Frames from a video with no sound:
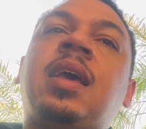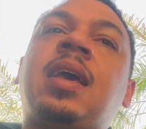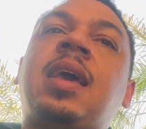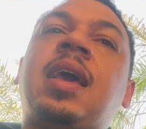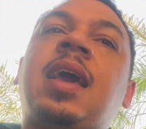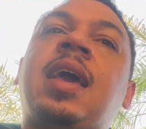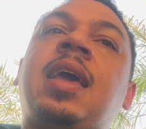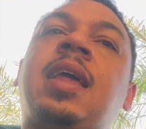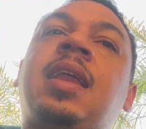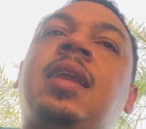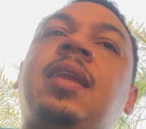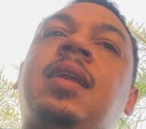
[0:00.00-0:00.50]

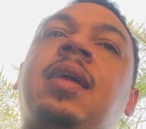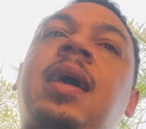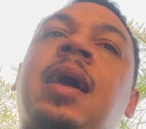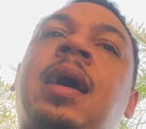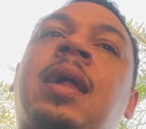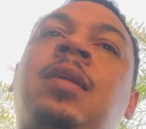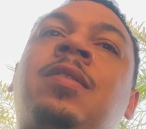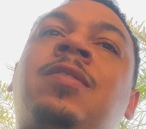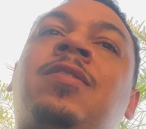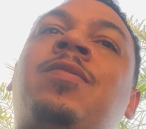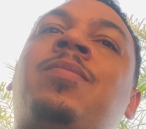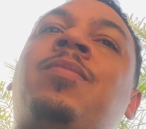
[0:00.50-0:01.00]
And
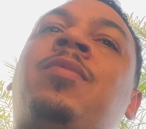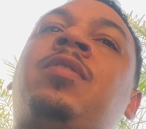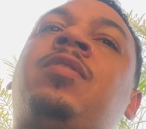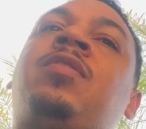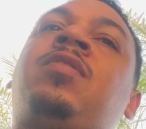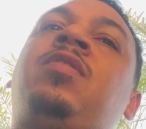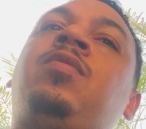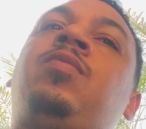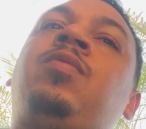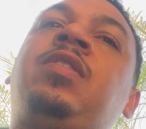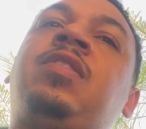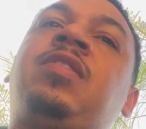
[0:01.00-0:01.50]
Alex
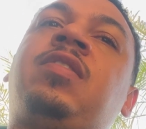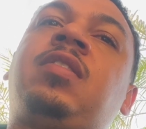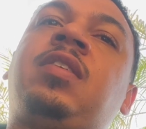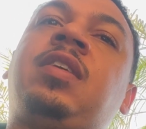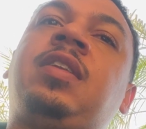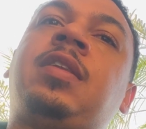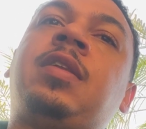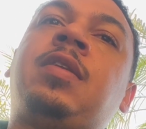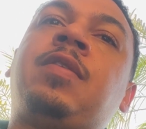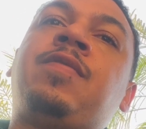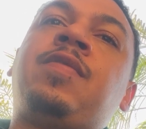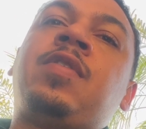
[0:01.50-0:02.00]
Ramarzi recently
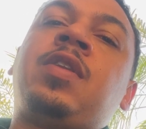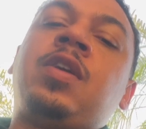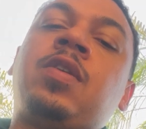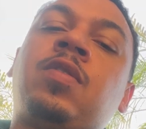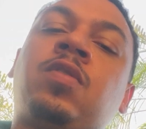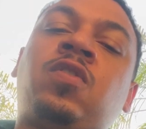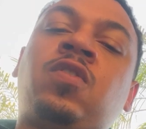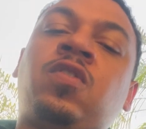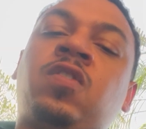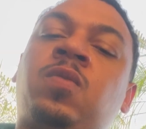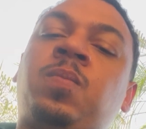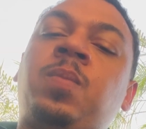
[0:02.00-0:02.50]
did a video
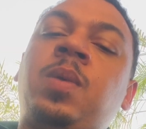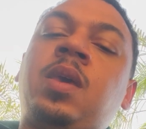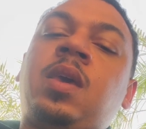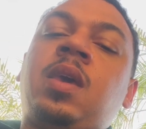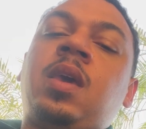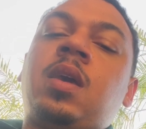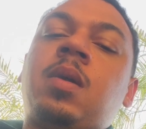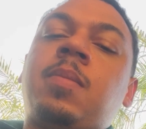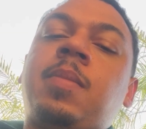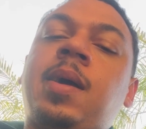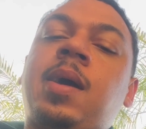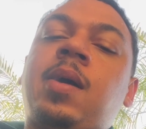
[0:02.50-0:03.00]
just
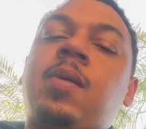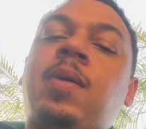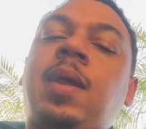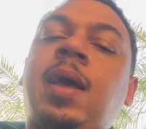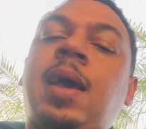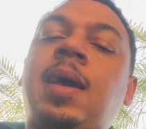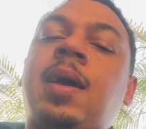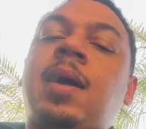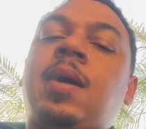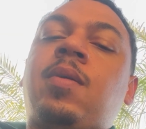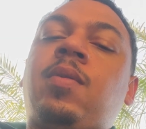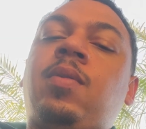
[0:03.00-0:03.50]
speaking about
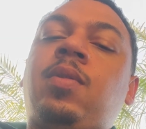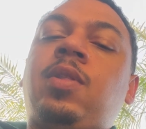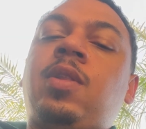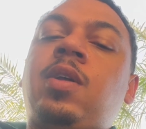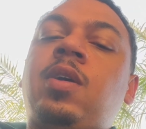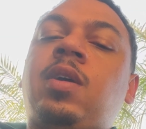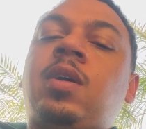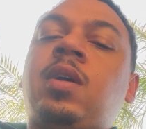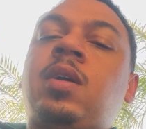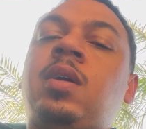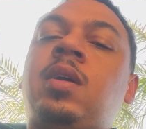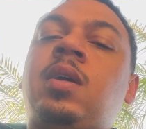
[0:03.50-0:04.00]
how
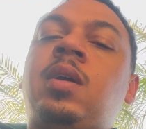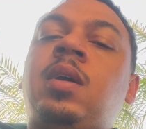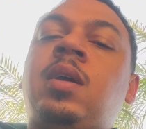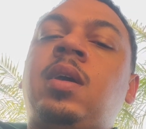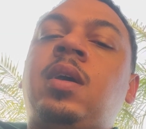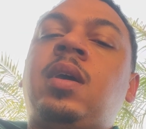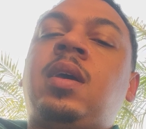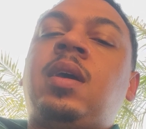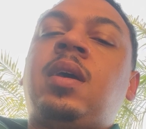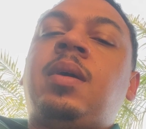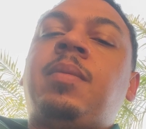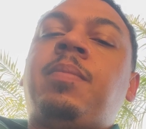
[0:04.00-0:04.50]
luck
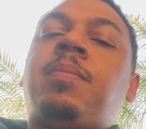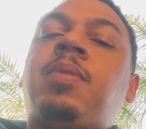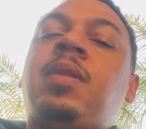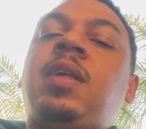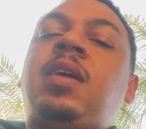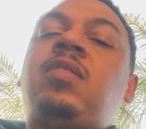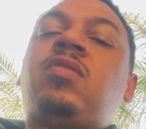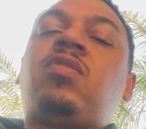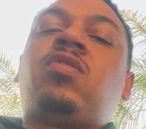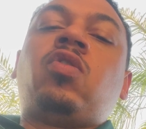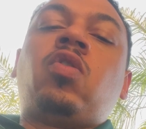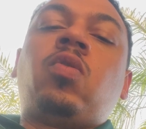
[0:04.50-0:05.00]

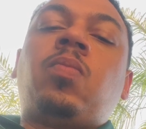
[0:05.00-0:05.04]
plays no